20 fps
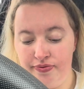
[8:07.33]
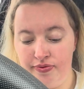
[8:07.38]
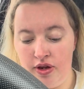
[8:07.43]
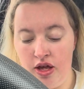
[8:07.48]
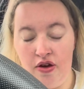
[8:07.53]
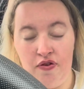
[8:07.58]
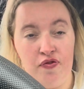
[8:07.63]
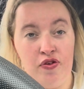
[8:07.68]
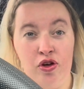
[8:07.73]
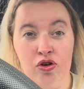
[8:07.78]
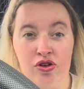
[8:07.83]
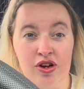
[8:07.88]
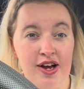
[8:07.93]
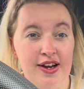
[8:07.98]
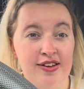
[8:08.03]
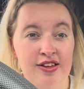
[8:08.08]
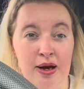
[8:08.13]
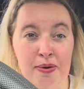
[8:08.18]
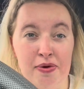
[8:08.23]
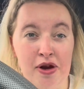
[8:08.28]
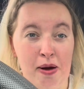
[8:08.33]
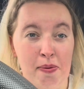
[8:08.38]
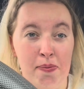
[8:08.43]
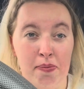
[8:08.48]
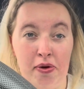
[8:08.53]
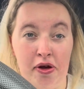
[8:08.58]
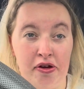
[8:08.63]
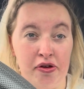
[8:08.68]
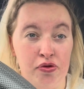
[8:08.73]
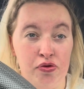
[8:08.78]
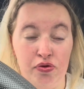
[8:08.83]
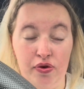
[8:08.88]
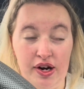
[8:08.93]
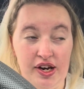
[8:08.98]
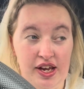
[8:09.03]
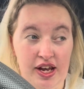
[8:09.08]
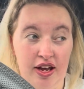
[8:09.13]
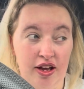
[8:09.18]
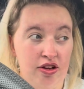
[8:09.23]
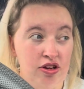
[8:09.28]
It feels like September
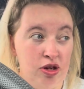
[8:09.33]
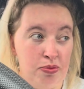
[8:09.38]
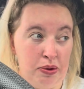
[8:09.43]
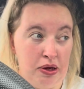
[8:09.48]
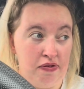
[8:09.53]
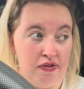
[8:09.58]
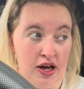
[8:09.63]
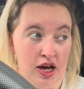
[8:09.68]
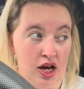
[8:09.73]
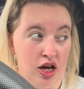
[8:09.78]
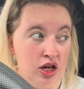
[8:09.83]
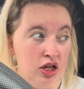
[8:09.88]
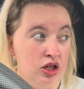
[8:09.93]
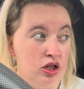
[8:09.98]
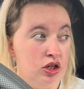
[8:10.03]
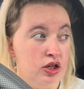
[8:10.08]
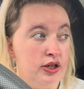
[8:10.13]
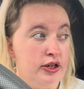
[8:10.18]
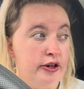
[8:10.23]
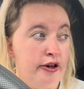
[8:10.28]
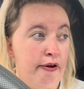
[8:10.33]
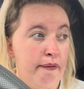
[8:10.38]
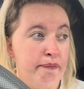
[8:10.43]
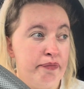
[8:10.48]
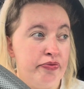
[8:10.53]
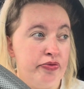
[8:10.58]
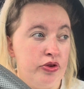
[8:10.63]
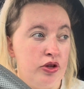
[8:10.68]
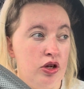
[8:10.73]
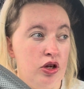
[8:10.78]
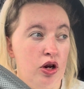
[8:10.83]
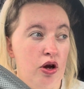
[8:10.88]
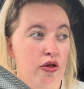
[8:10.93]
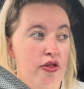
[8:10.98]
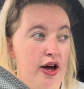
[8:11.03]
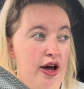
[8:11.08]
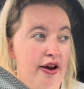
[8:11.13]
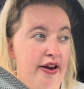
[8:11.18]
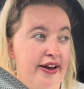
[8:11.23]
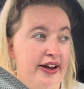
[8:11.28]
already, to be fair. You know,
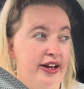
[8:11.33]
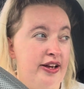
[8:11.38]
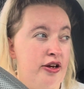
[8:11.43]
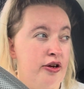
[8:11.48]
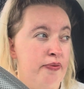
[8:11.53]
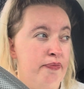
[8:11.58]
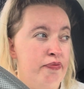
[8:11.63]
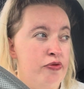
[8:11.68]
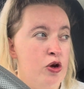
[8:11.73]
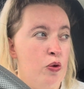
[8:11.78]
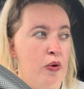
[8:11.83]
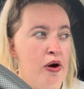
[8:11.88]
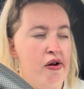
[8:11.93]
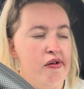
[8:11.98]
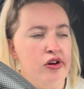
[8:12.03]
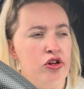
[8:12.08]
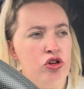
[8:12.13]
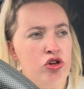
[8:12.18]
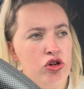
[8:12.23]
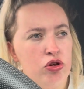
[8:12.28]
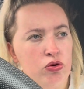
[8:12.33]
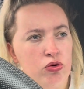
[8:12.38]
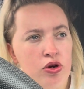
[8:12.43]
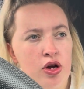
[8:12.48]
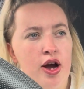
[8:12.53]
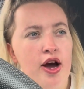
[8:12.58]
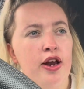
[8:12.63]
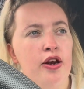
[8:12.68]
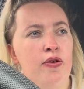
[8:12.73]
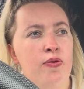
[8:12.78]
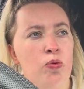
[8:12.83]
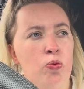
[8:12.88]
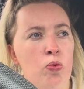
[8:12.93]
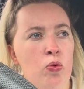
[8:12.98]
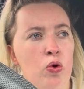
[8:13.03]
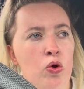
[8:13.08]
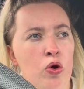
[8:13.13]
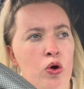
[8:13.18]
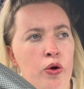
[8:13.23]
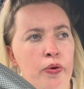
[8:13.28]
that like where it's still kind of
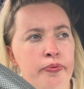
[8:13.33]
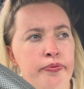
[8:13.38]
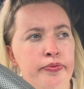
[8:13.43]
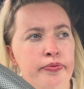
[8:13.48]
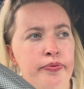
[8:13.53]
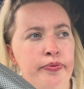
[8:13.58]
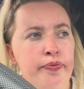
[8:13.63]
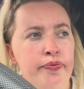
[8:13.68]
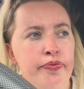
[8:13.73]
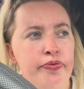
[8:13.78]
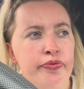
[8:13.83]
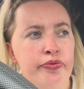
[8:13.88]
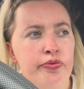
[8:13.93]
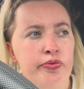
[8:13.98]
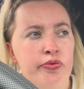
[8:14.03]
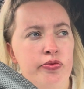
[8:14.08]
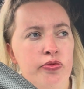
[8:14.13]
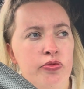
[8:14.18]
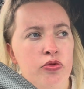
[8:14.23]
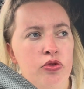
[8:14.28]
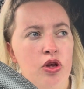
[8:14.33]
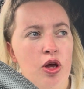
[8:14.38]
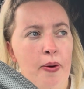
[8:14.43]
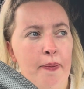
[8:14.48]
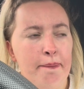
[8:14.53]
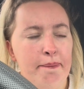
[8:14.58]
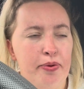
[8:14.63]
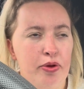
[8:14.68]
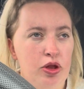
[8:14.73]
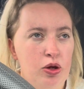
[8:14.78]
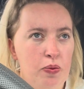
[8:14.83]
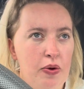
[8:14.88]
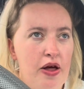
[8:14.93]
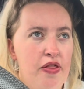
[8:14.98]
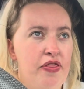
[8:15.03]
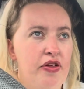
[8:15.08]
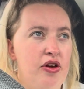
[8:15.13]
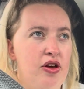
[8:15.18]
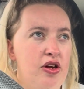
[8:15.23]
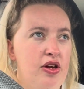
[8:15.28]
warm but the
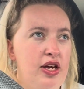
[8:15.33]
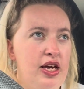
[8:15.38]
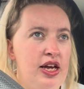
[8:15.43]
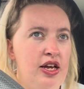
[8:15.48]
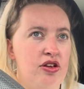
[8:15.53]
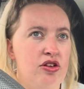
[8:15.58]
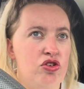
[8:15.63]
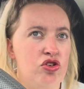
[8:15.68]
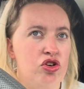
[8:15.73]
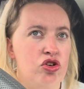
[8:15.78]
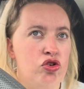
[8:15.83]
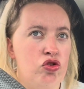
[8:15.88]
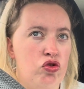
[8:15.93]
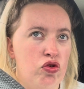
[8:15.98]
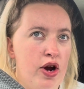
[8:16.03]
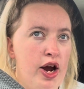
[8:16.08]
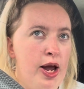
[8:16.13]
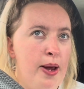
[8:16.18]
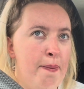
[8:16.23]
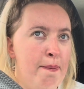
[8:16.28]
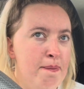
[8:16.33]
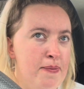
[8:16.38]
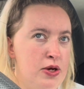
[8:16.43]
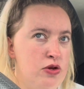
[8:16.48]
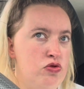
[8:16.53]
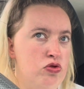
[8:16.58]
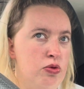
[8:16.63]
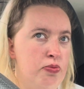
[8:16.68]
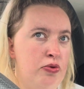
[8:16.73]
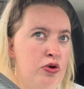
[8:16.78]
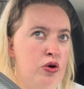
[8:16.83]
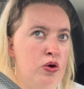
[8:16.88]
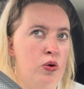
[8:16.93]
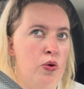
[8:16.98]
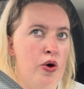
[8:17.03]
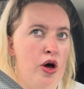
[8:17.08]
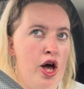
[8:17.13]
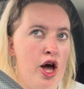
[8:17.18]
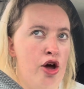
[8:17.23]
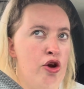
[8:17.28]
weather is just grey and
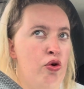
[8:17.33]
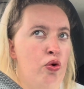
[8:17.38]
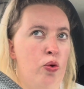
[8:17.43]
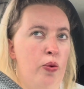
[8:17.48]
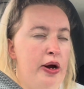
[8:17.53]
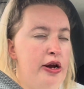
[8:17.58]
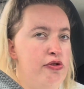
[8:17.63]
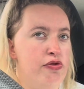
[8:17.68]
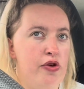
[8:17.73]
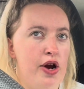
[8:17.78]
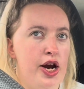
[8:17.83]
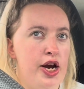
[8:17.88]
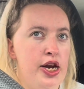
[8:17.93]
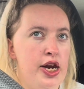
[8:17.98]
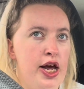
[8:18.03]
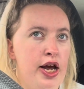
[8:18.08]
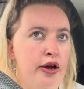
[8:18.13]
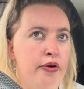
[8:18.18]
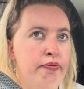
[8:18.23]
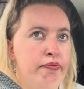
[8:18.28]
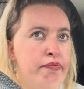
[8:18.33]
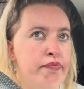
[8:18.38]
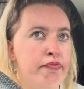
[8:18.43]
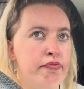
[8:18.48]
miserable and always raining.